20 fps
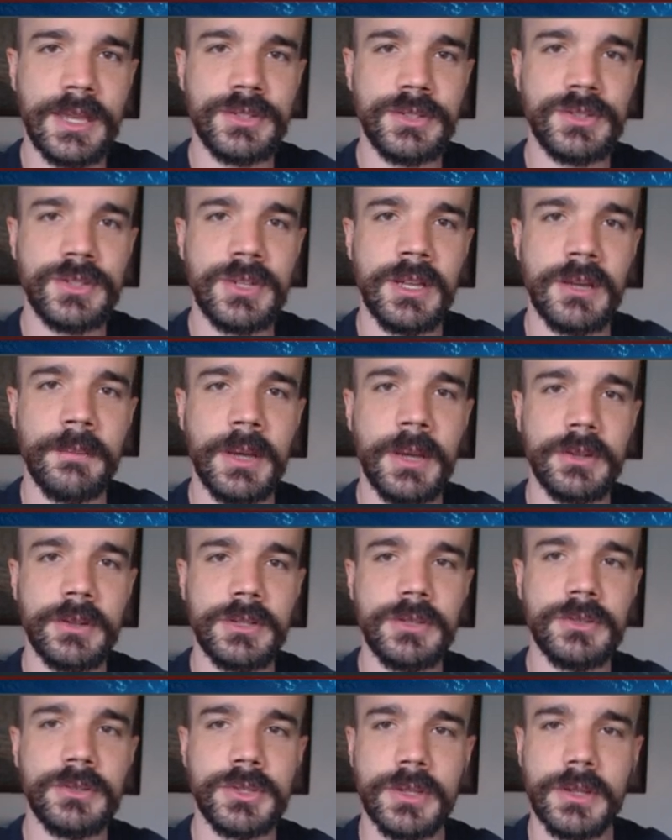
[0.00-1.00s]

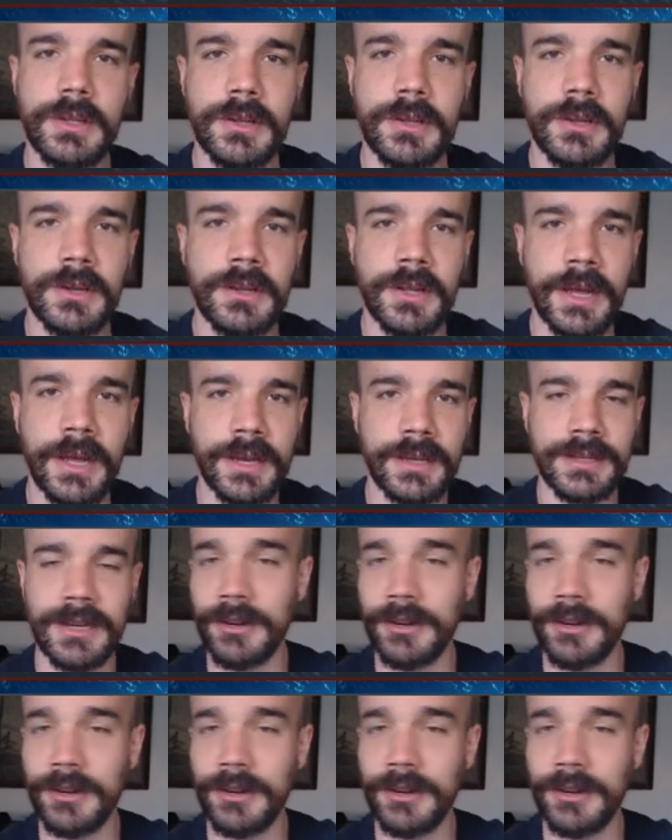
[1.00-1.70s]
HTML usually look like?